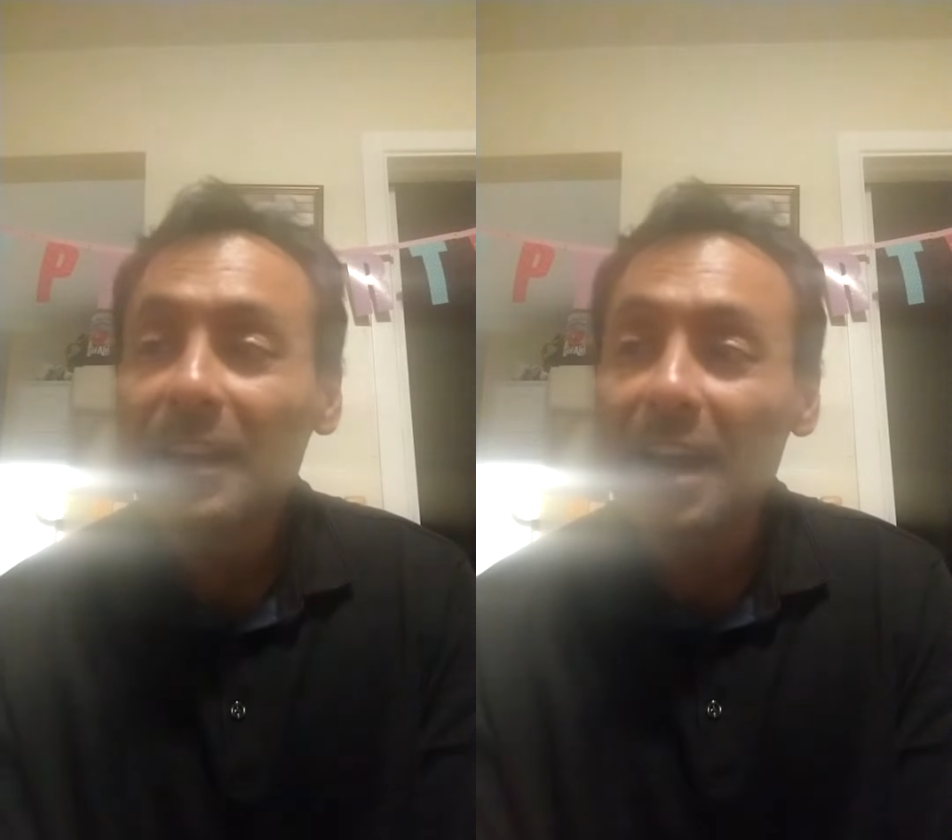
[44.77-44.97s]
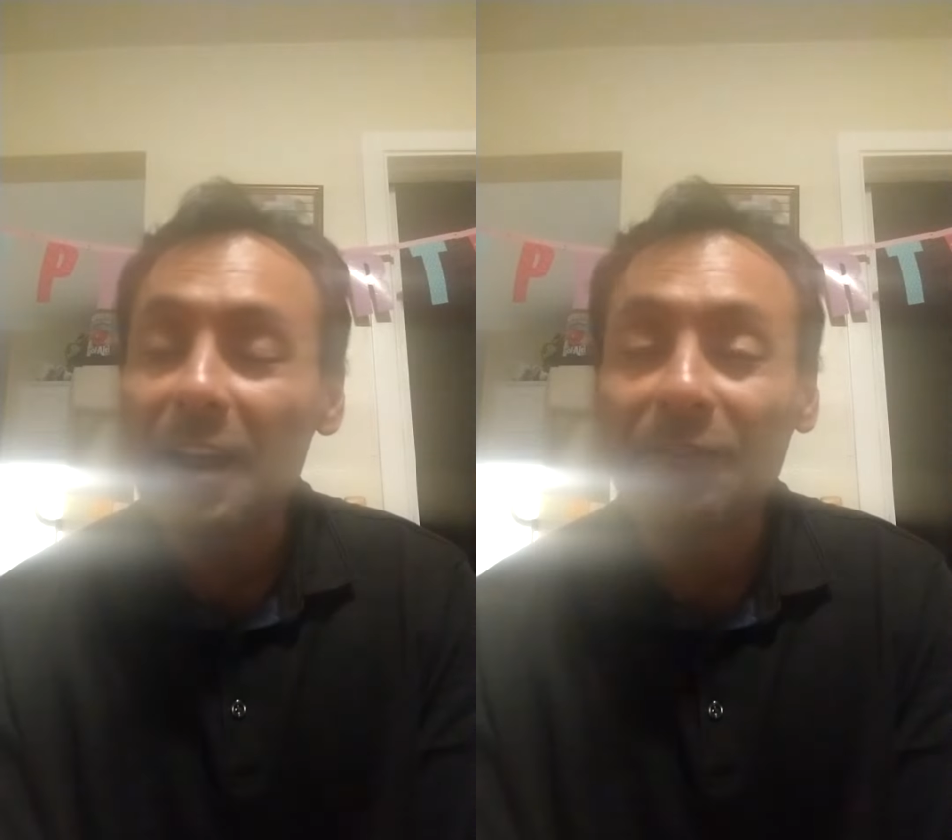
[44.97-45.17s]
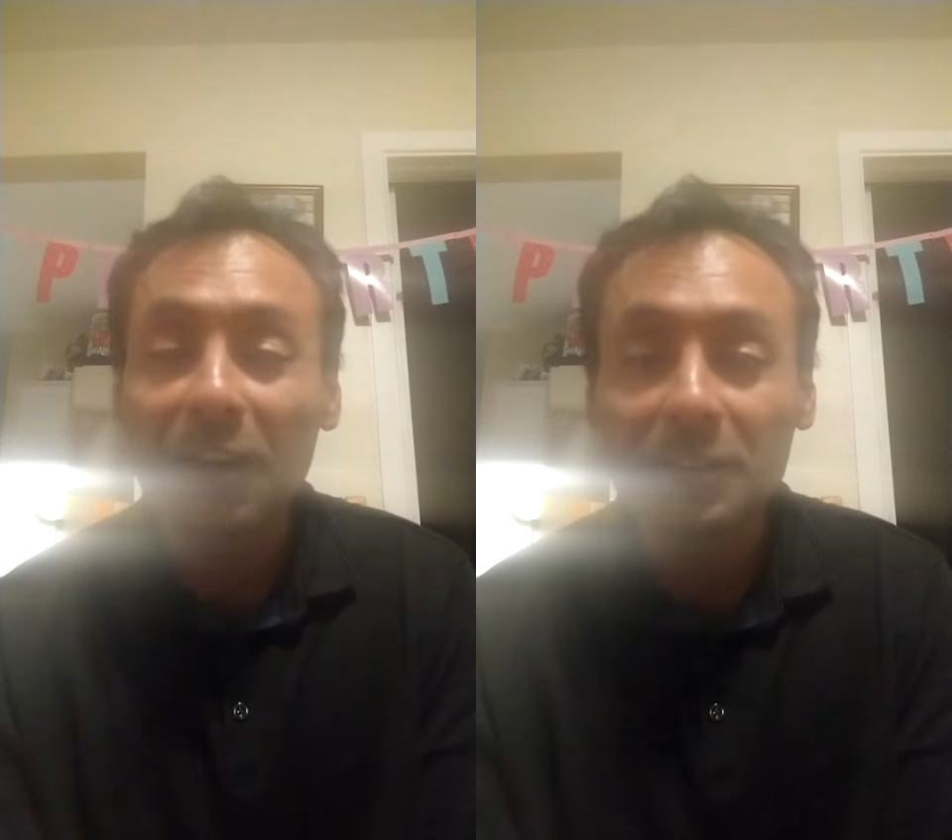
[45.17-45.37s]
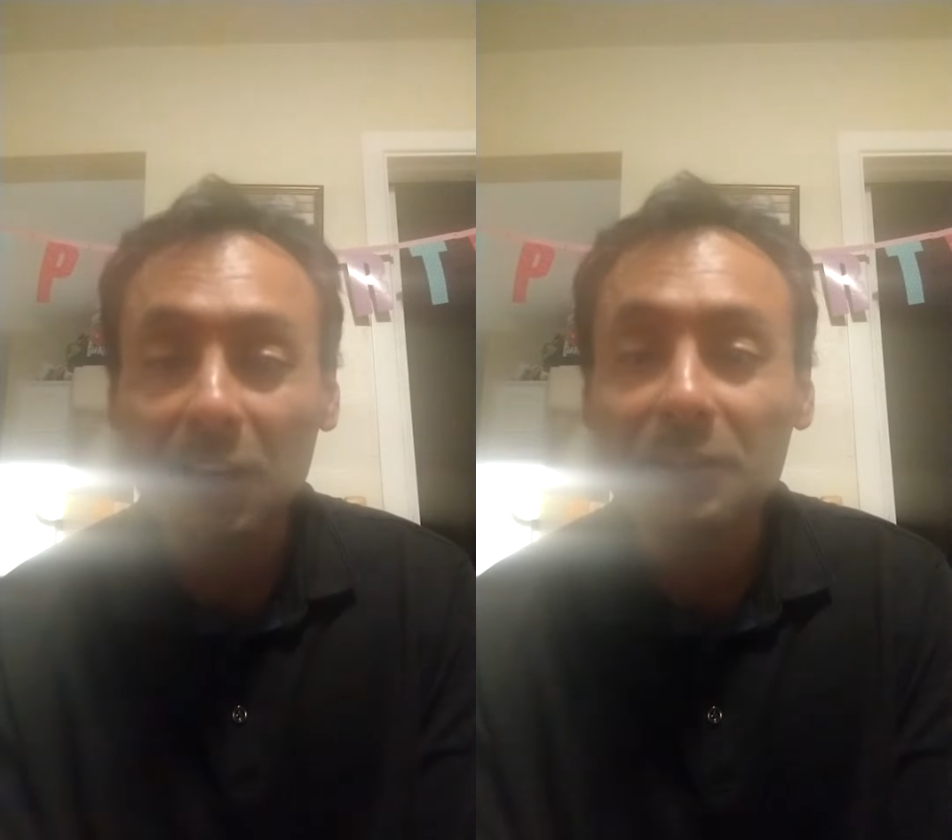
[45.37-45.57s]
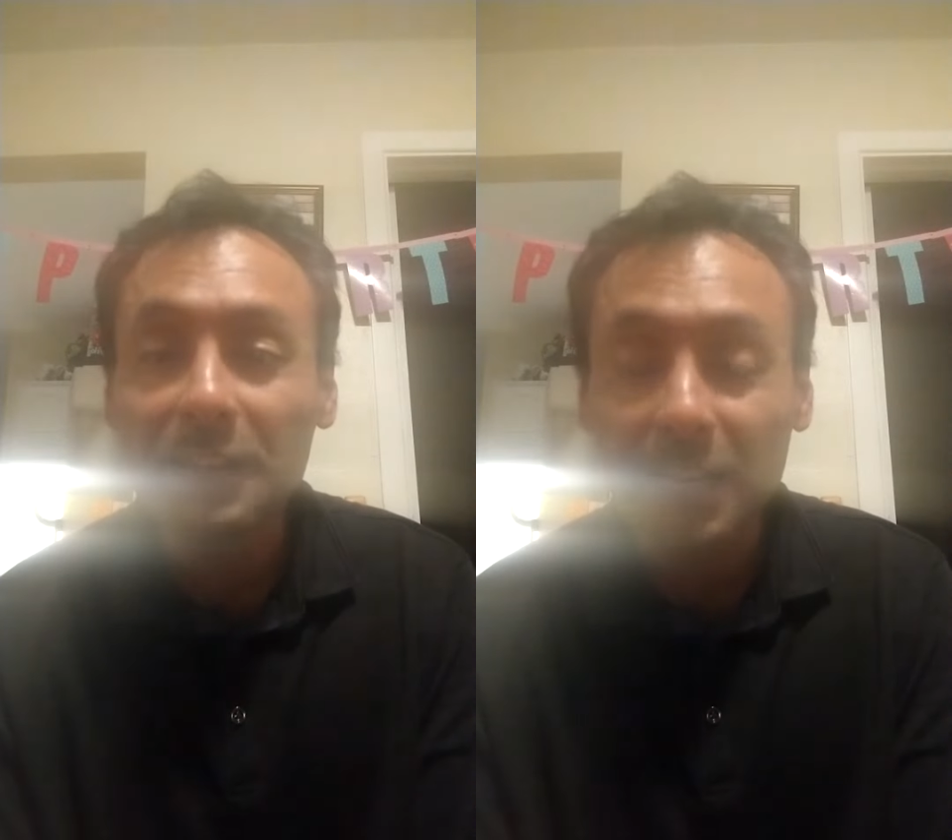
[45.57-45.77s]
and I found
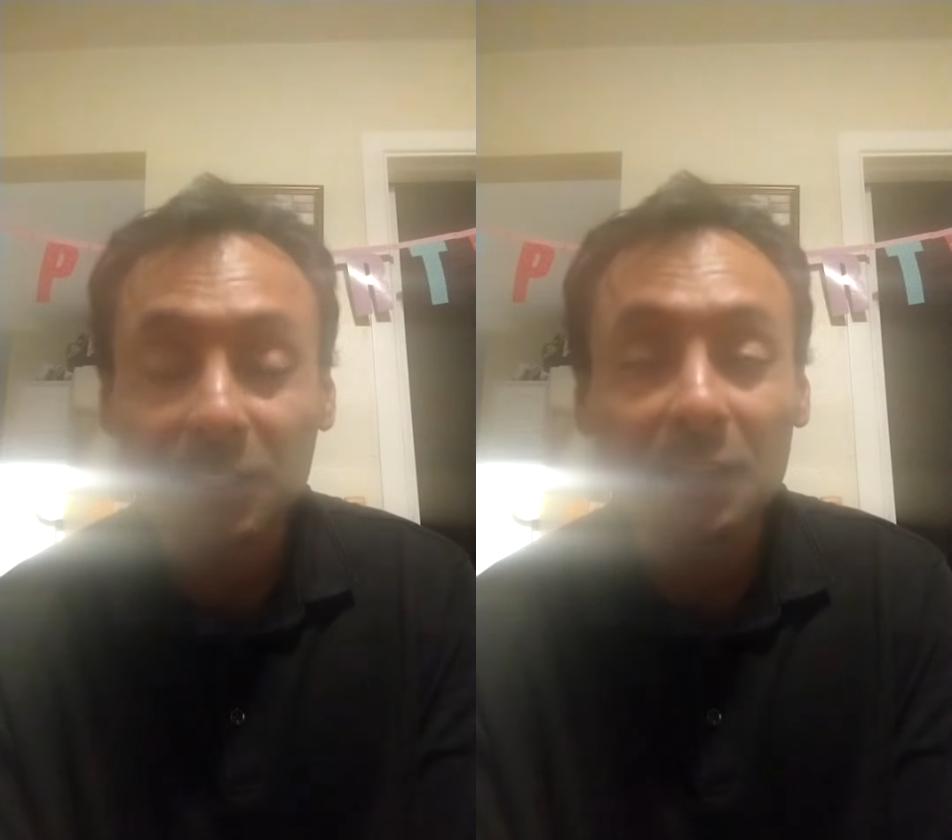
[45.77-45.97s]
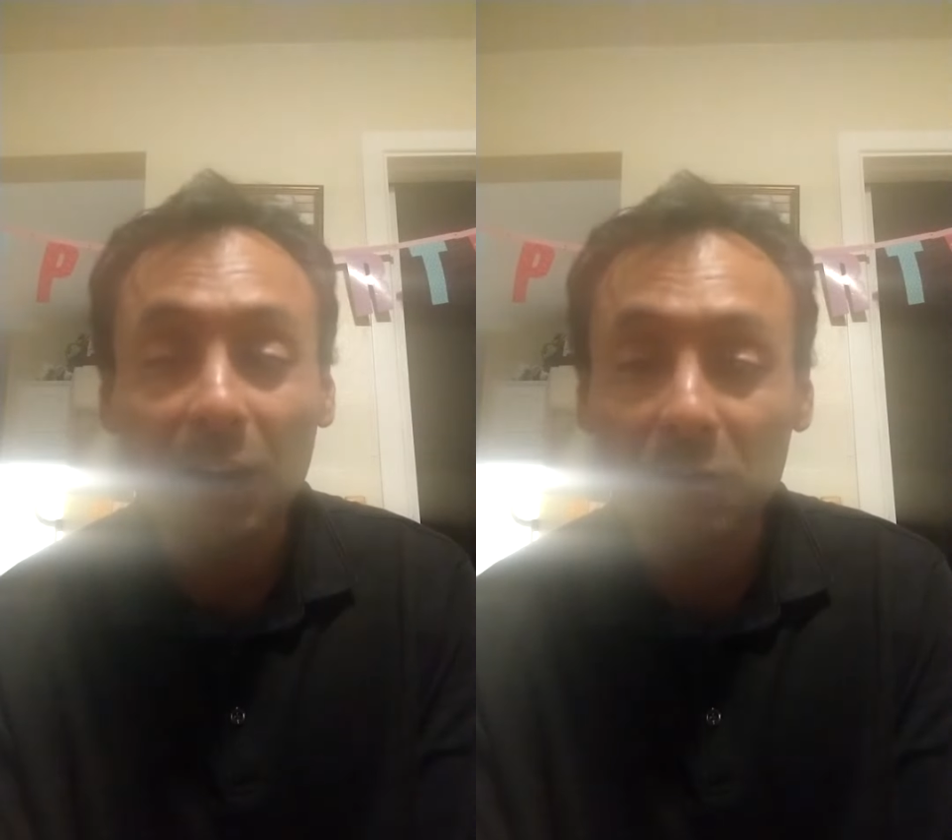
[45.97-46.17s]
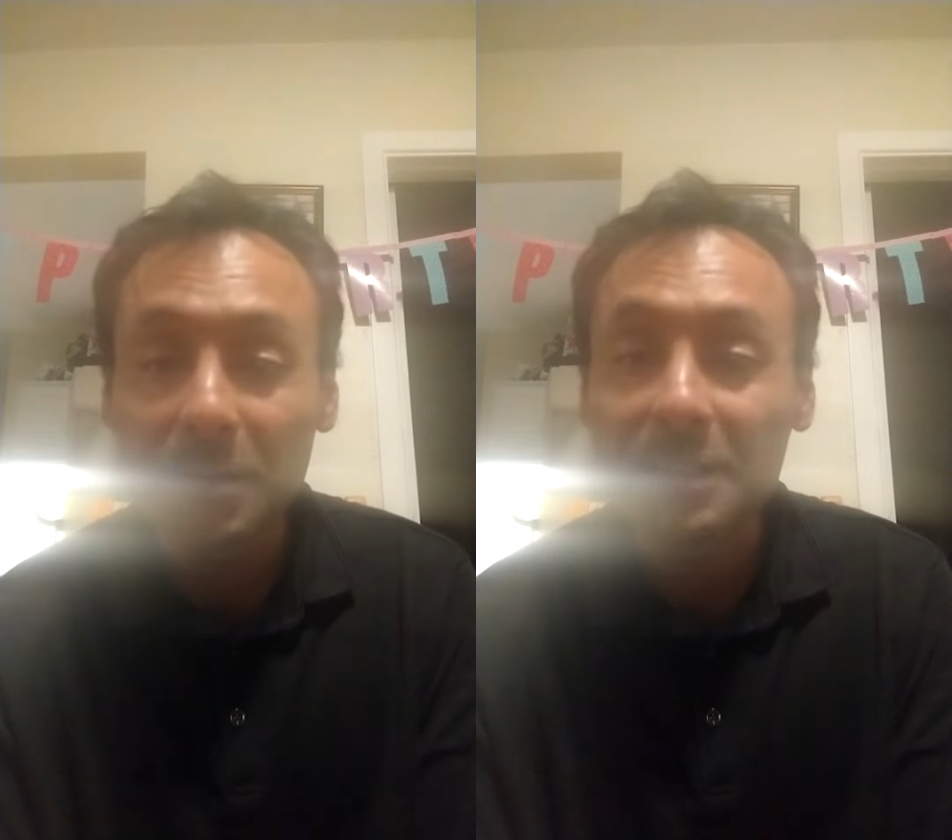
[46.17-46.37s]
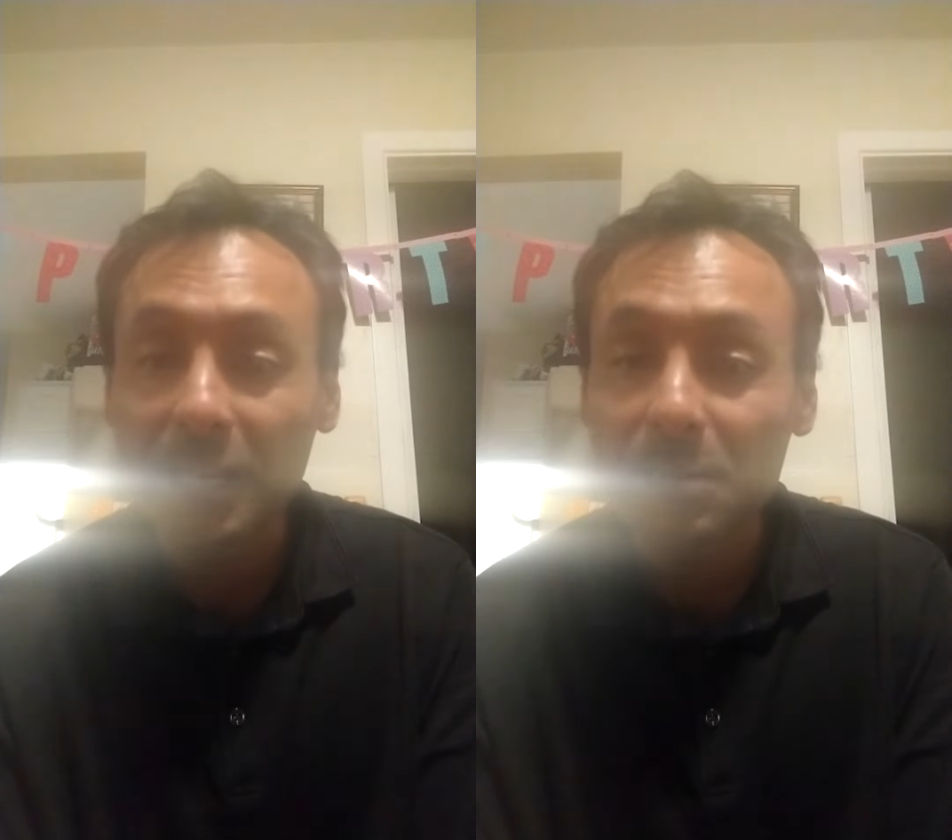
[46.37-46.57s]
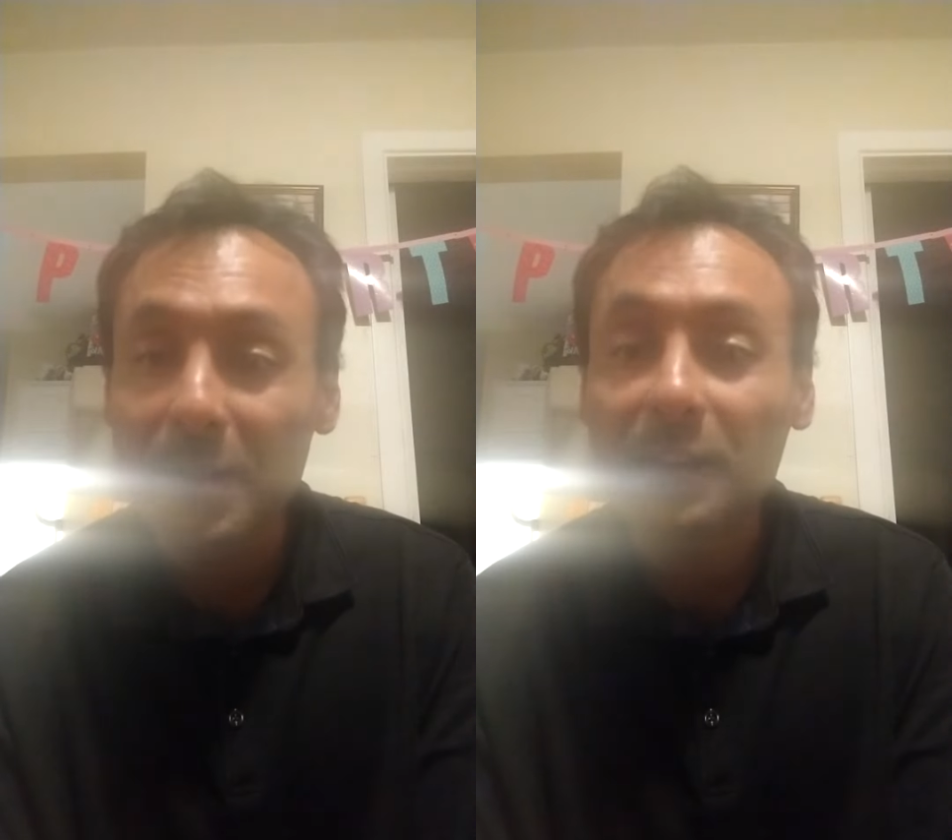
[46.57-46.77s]
out, yes, the government
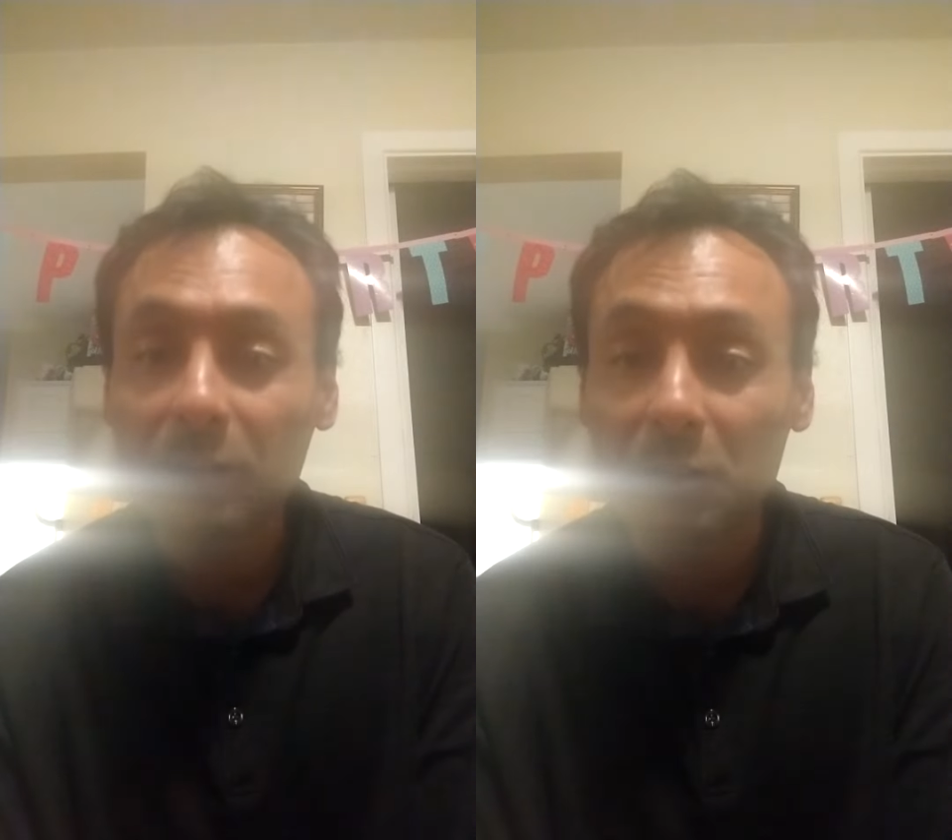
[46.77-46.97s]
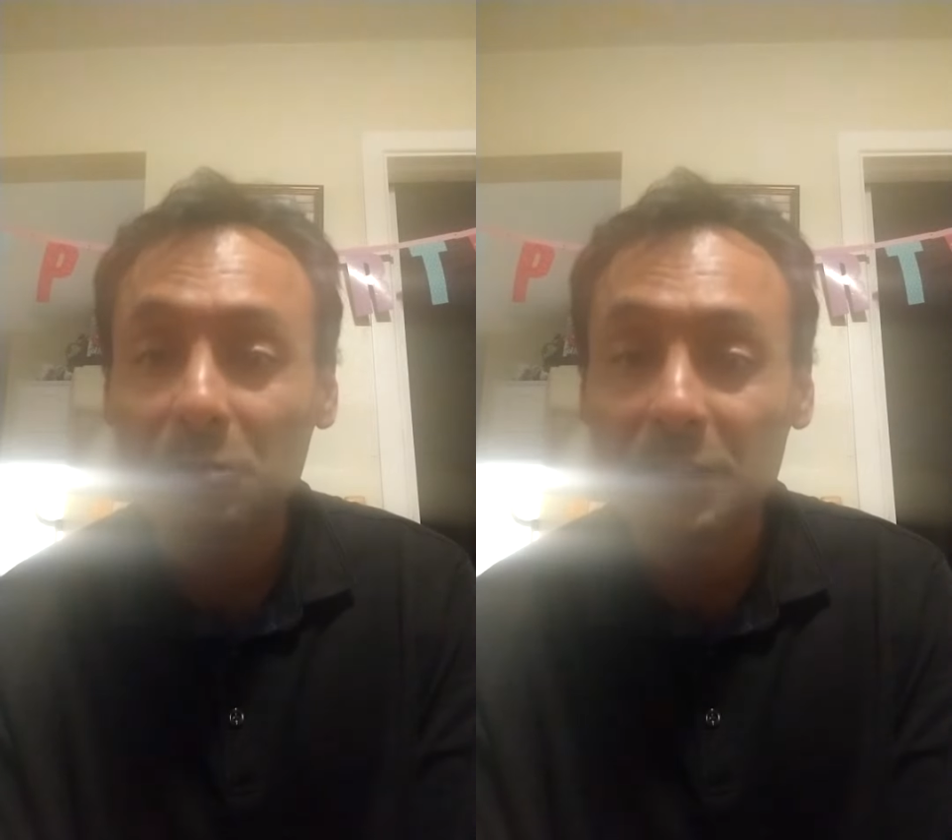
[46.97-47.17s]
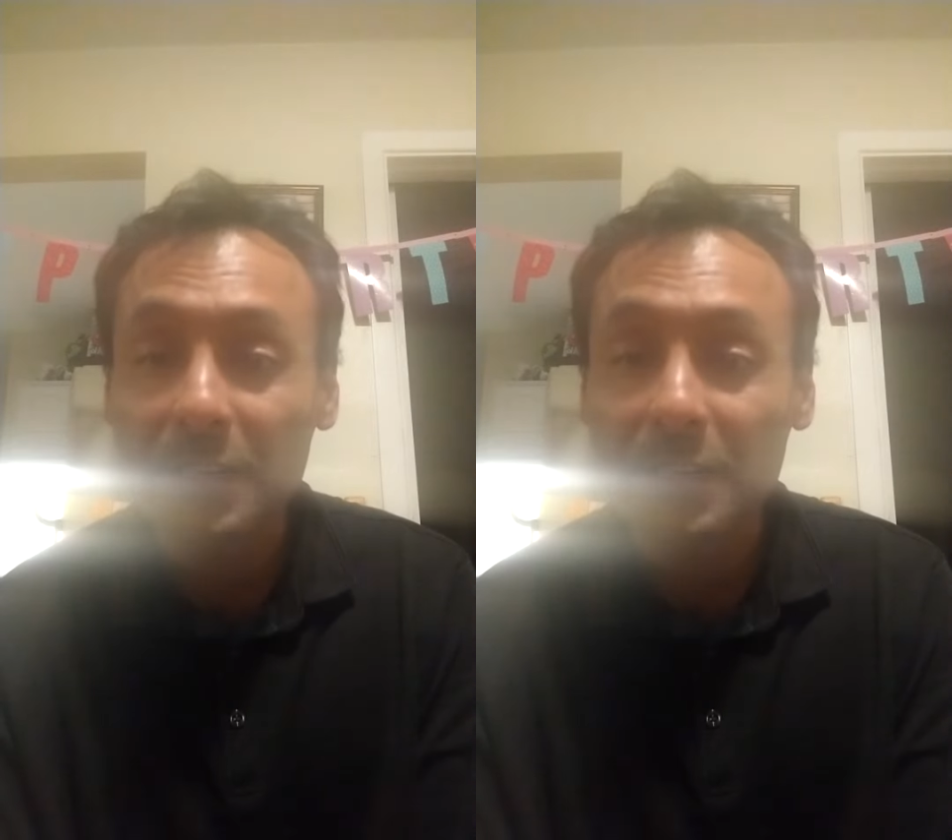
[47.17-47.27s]
does make clones